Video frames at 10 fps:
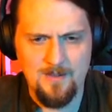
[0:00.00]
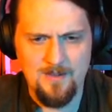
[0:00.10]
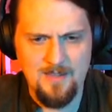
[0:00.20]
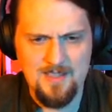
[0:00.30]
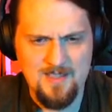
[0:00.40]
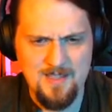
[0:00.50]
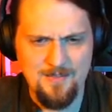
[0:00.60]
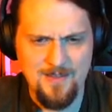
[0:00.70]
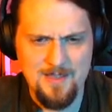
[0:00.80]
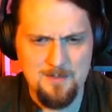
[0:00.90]
as
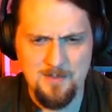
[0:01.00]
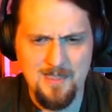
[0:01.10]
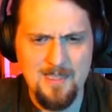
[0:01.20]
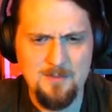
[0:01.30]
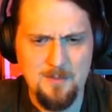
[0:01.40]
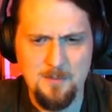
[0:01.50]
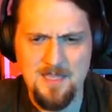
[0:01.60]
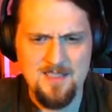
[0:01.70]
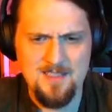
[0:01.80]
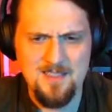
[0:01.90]
if his blood were
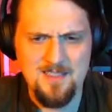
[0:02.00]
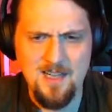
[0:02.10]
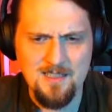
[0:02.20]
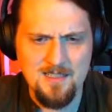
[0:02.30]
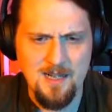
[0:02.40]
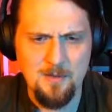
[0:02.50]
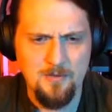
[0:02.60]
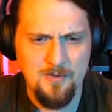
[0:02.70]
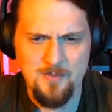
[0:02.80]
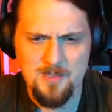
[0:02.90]
being sucked out
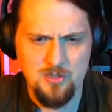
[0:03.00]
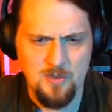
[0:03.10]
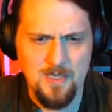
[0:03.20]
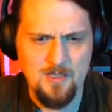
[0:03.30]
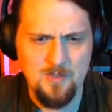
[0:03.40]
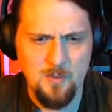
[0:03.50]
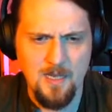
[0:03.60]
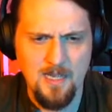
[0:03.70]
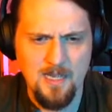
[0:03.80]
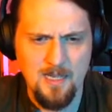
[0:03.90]
of him and drained
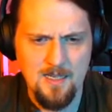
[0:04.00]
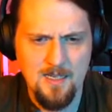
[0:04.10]
away.